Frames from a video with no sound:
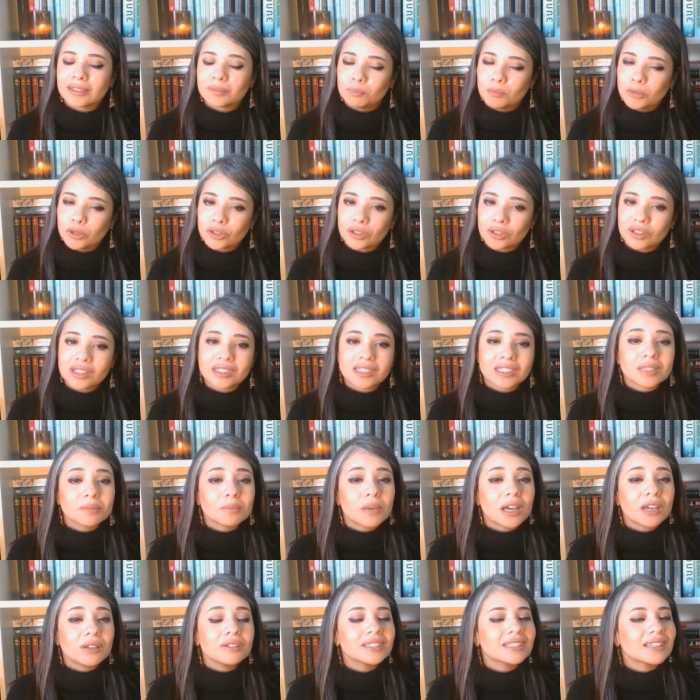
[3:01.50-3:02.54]
Mona Lisa
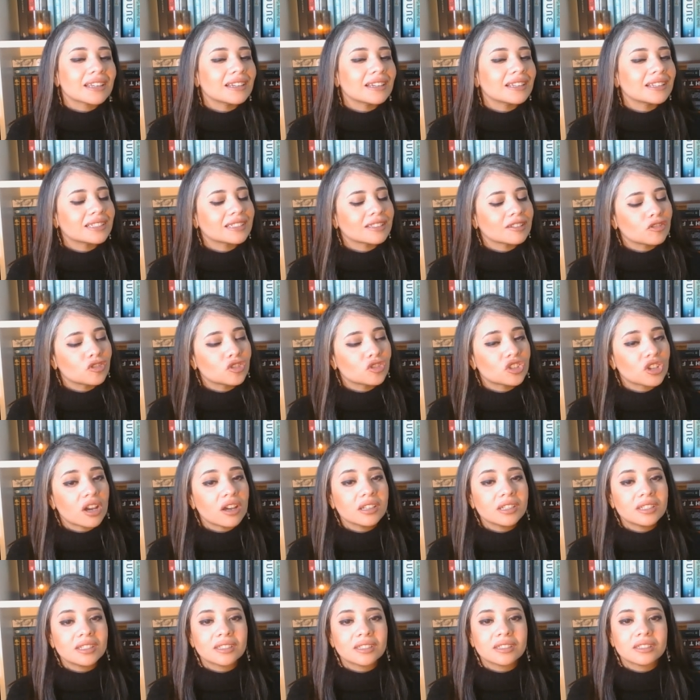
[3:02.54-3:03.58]
Smile says,
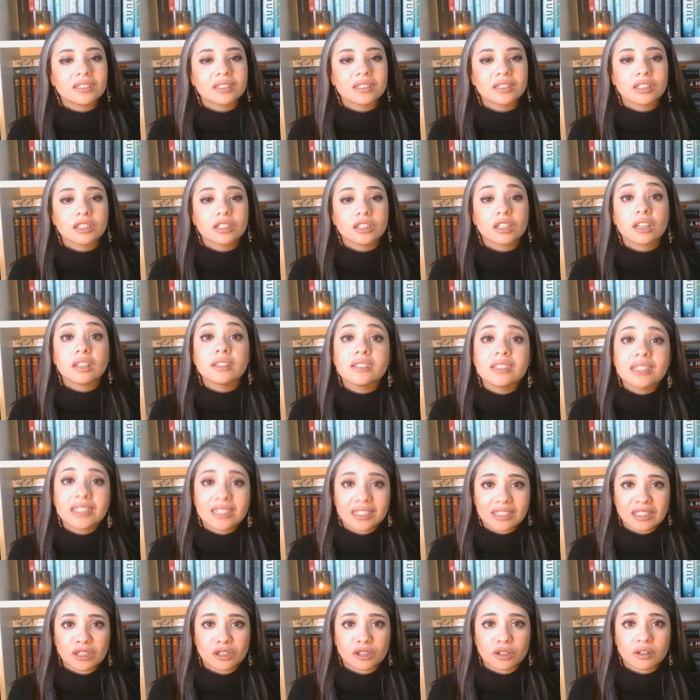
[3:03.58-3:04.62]
just
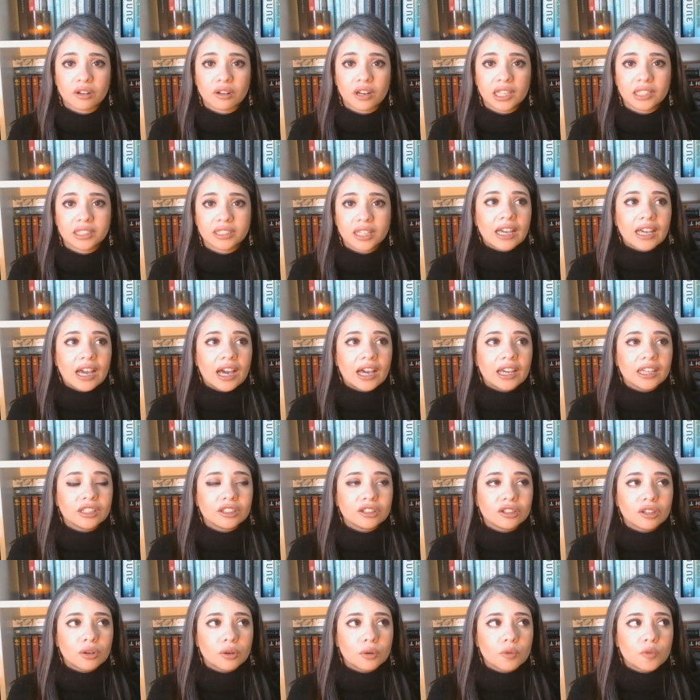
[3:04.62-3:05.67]
consider it. I
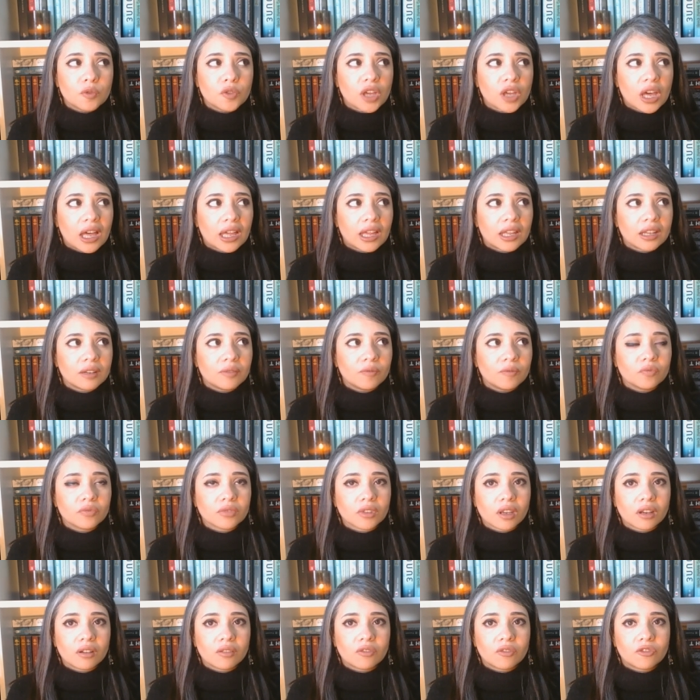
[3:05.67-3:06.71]
know that
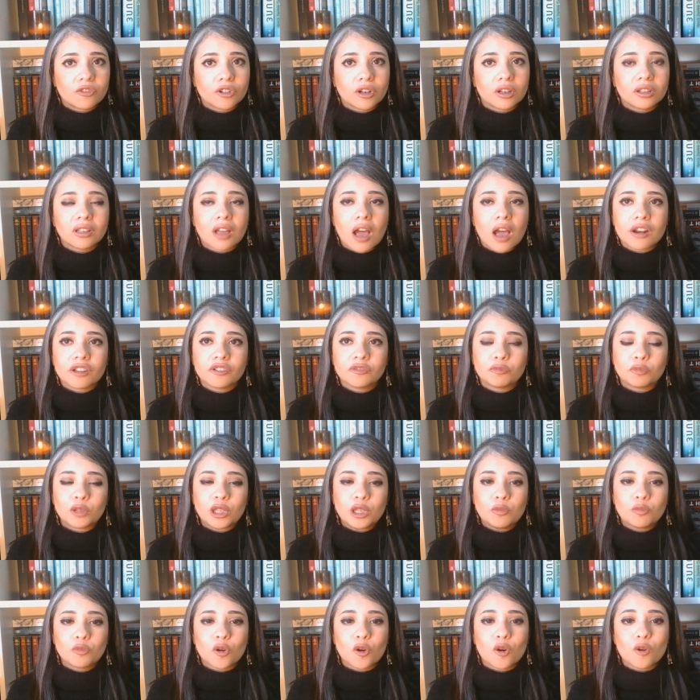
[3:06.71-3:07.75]
for a lot of
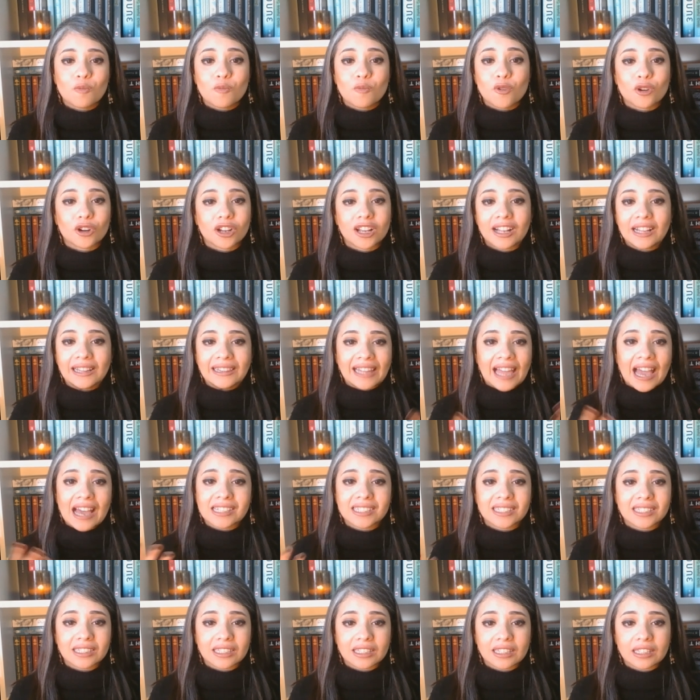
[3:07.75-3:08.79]
people, more
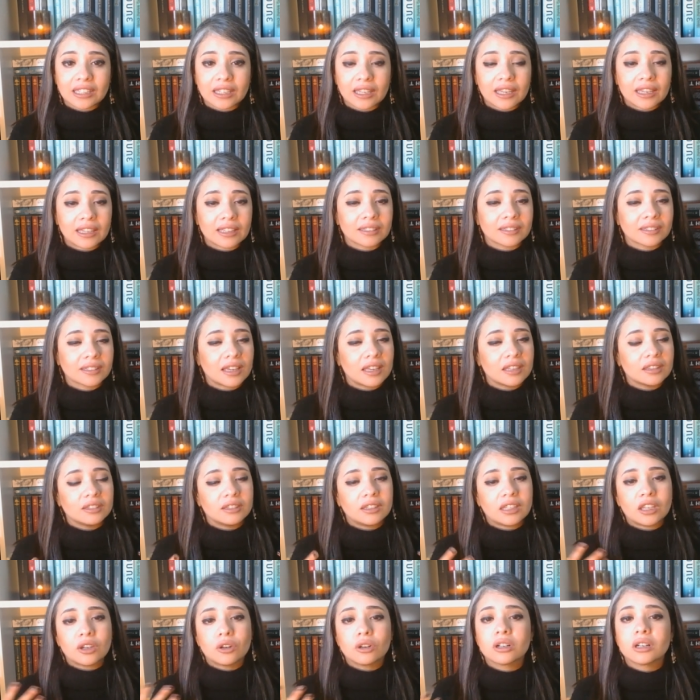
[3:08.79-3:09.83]
classic and
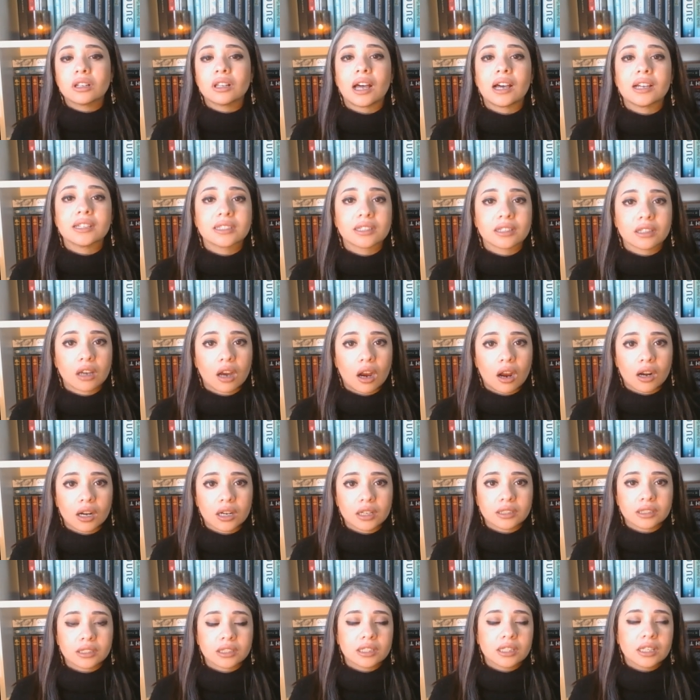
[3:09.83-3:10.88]
neoclassic
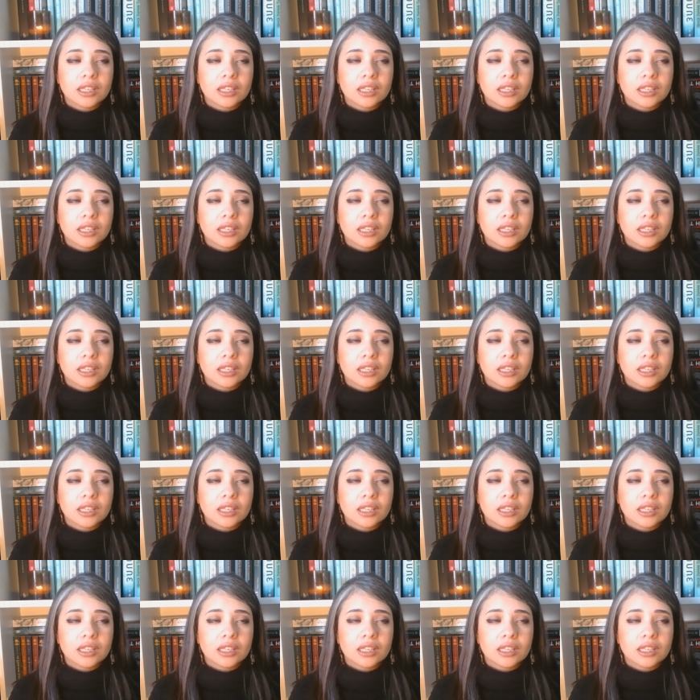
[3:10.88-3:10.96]
art